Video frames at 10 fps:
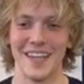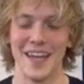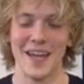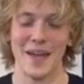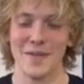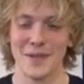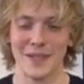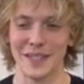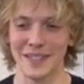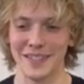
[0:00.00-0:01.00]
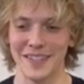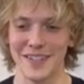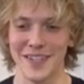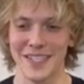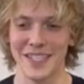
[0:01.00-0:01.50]
everything
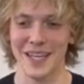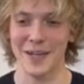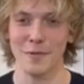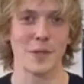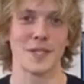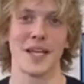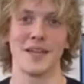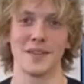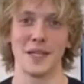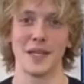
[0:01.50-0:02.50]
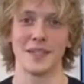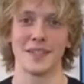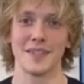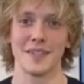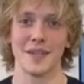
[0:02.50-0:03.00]
just works out in the end.
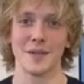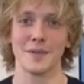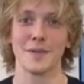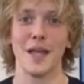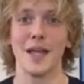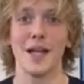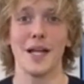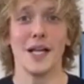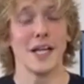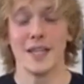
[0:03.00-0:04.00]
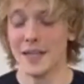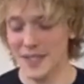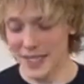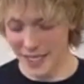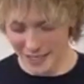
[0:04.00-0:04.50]
So there's
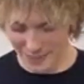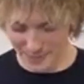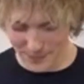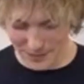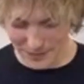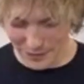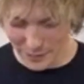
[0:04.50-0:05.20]
the little bit